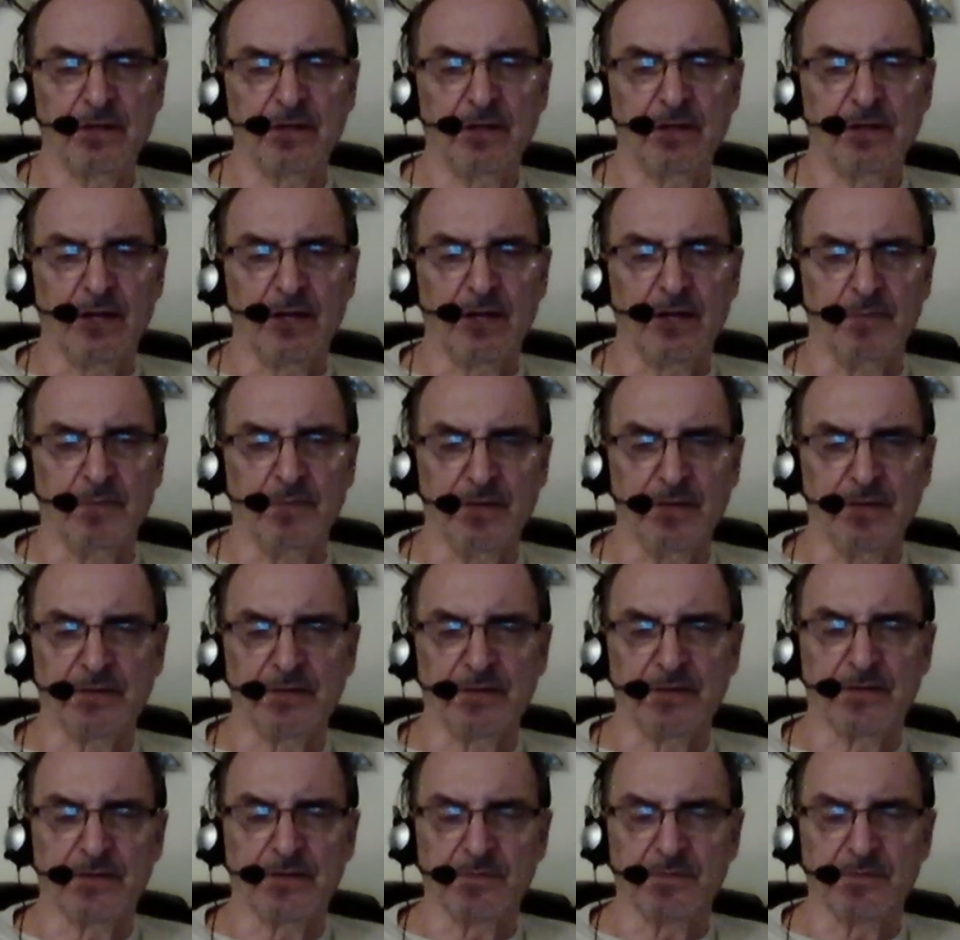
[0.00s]
admitted to
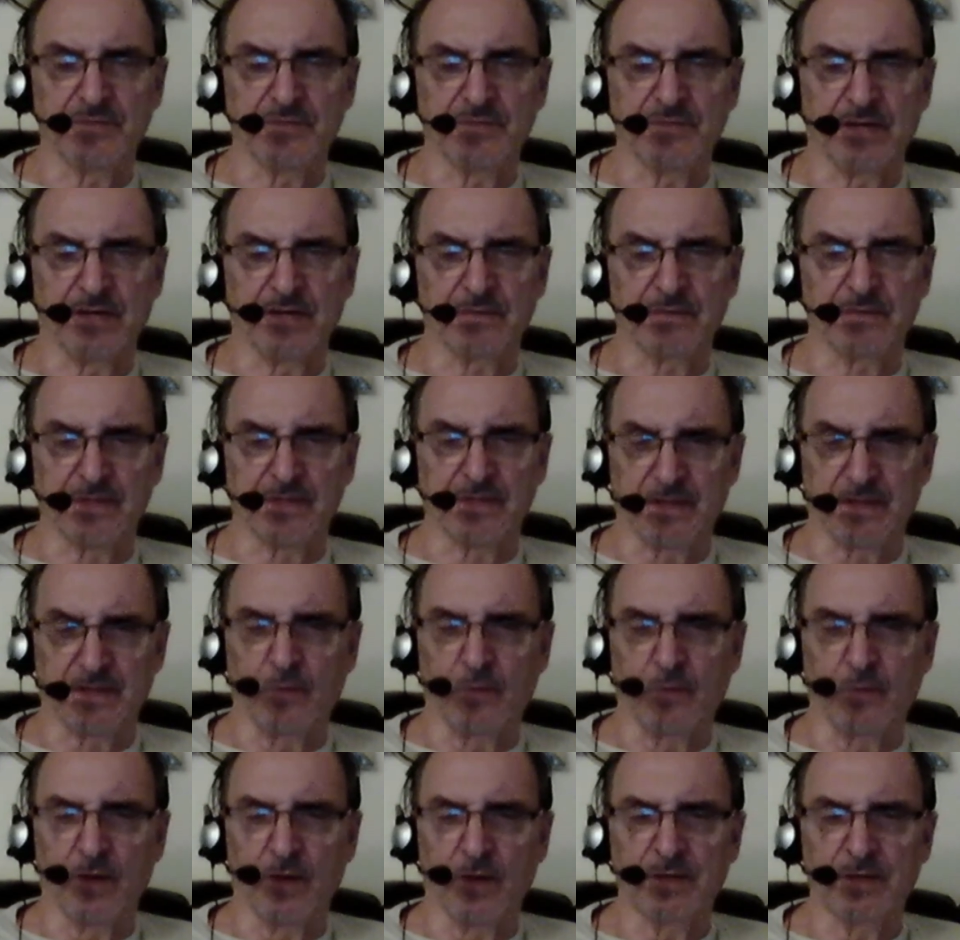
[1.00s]
themselves that they
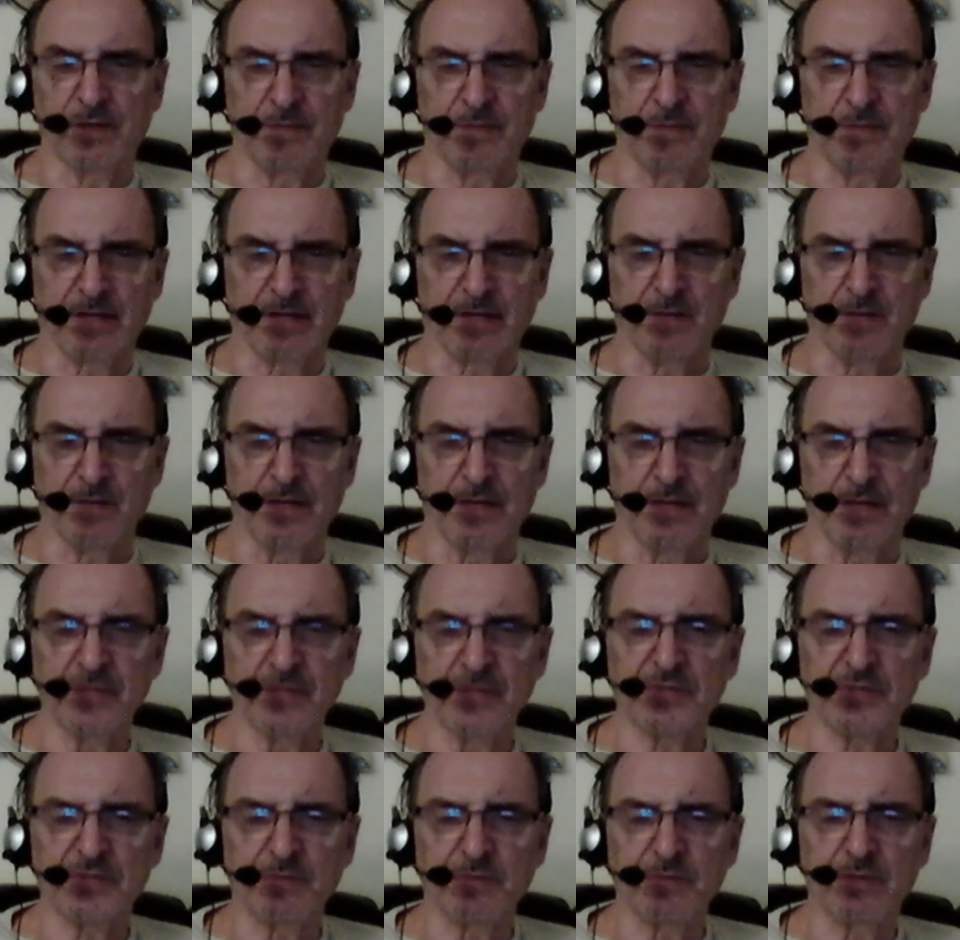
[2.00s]
wanted to become an
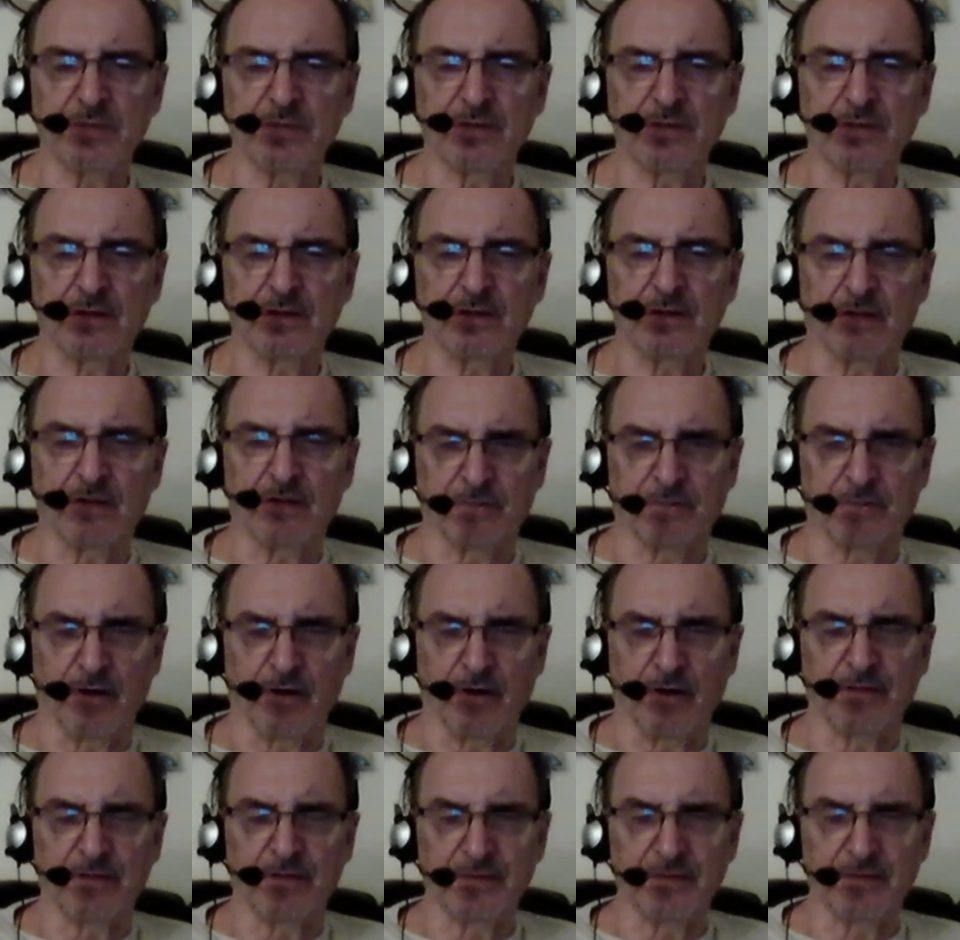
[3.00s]
instrument of God
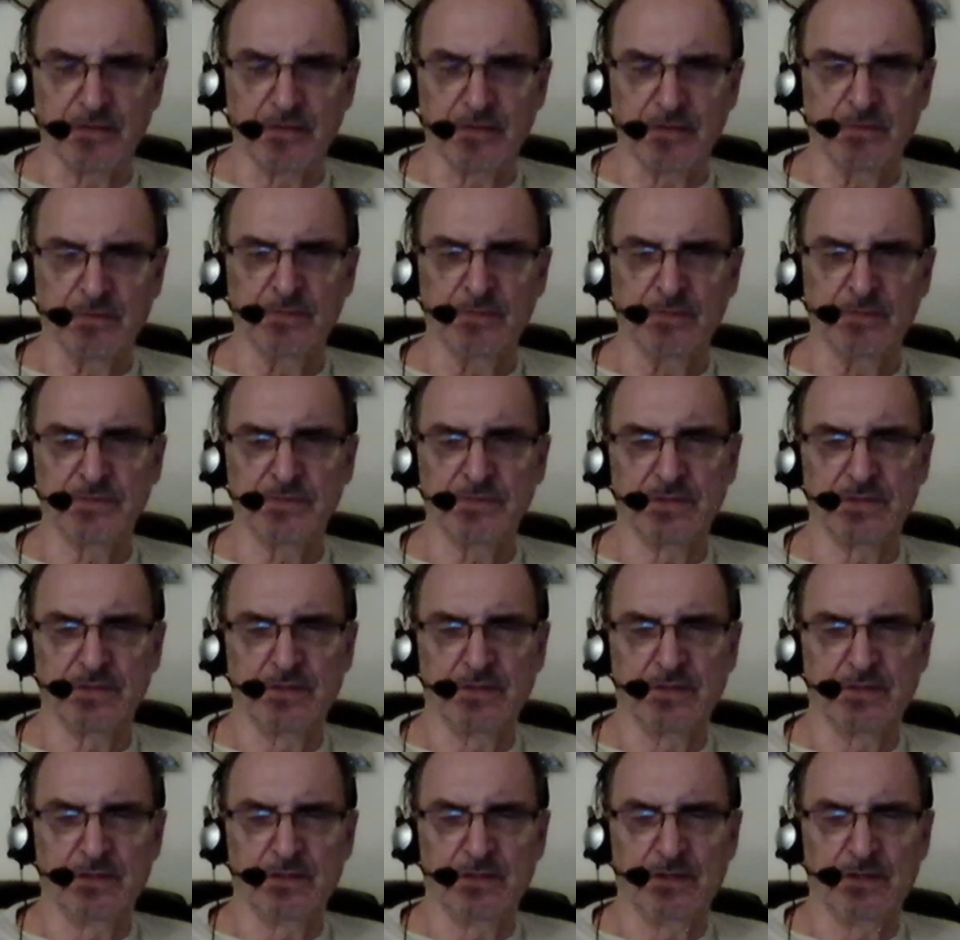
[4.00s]
to use.
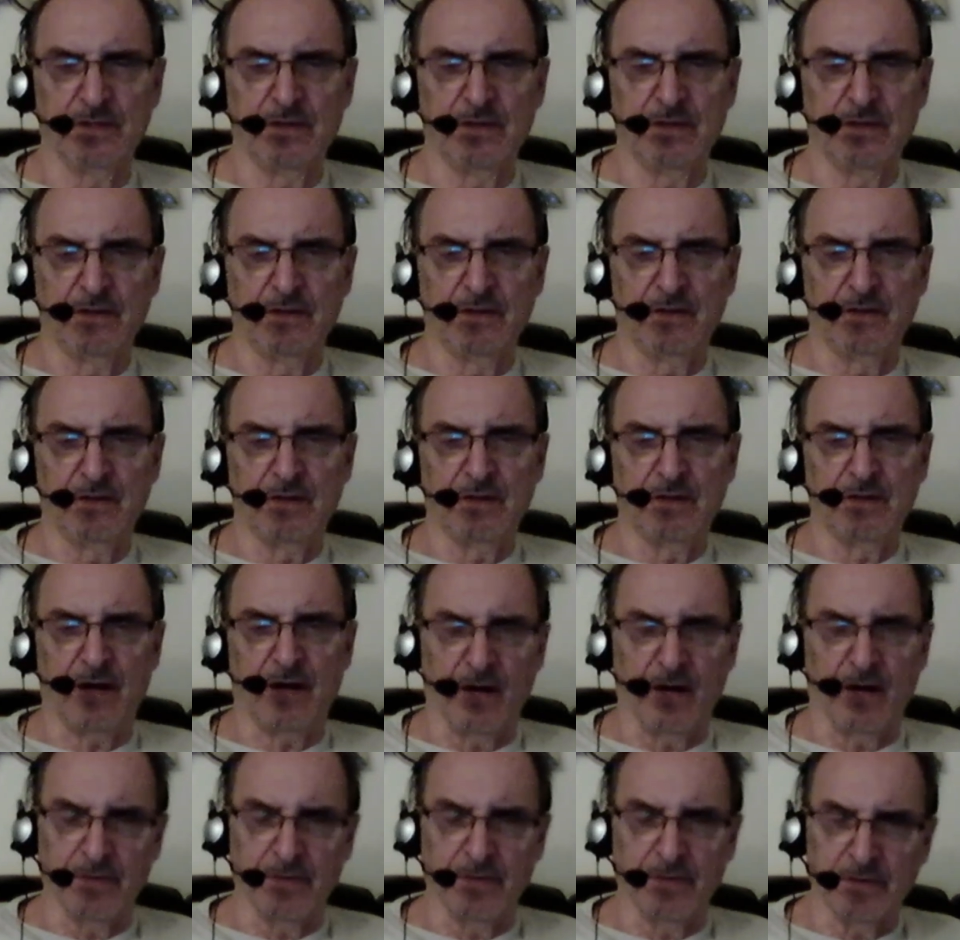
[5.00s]
How
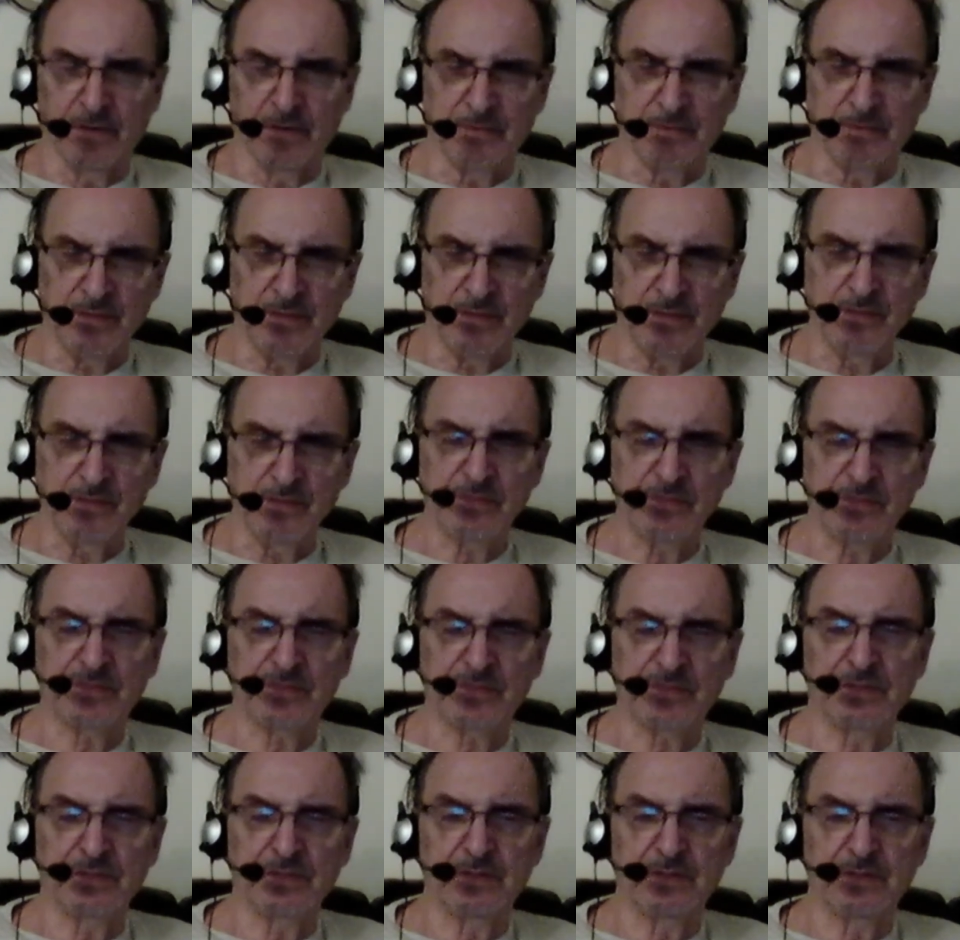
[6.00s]
they're used
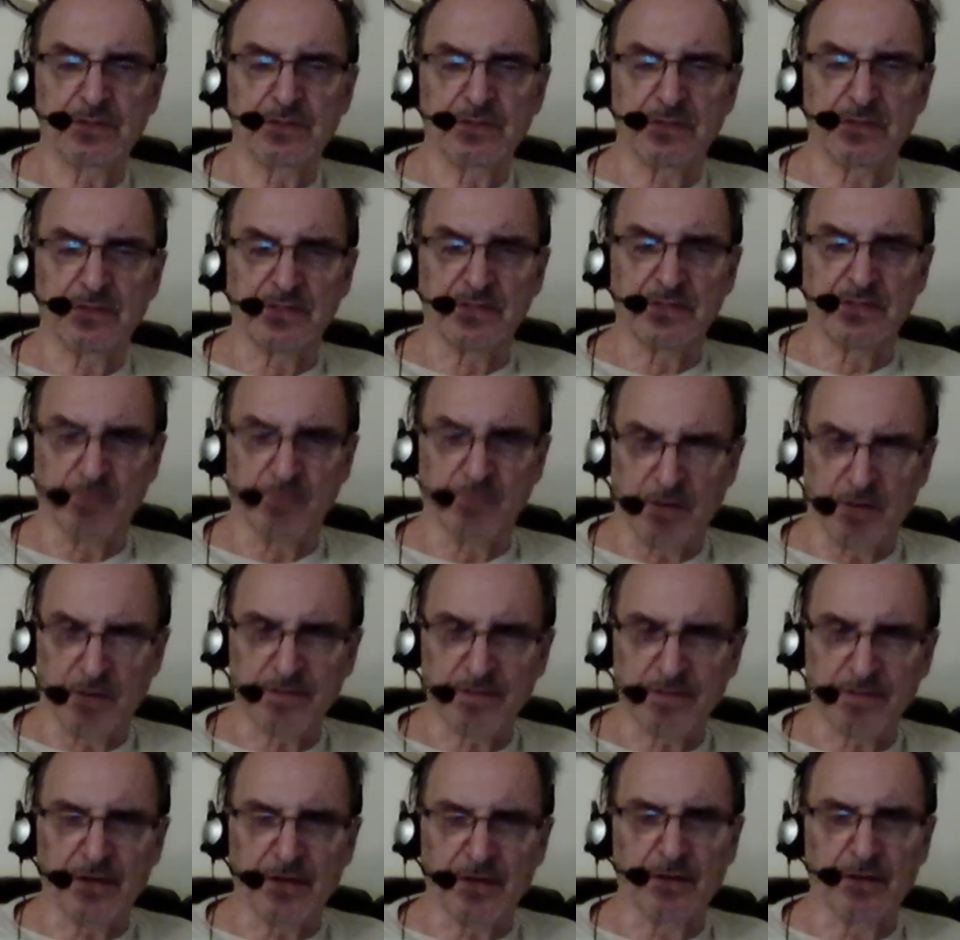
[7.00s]
is
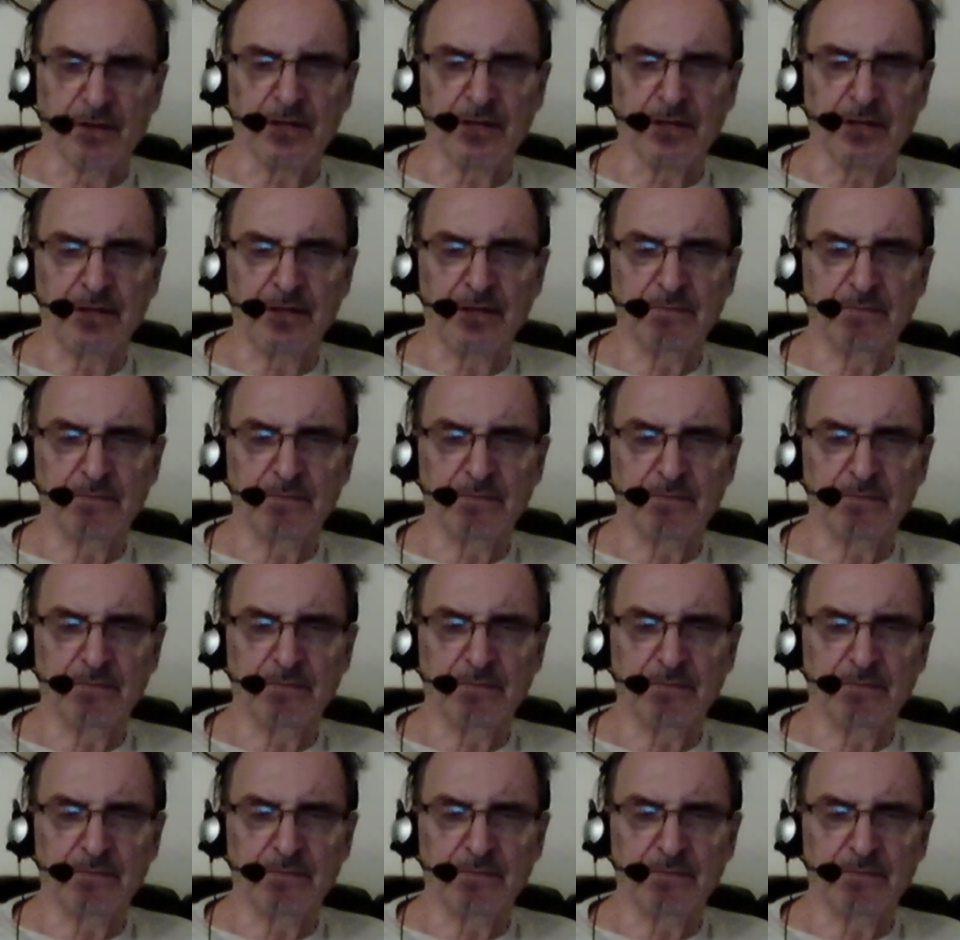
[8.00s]
monetarily.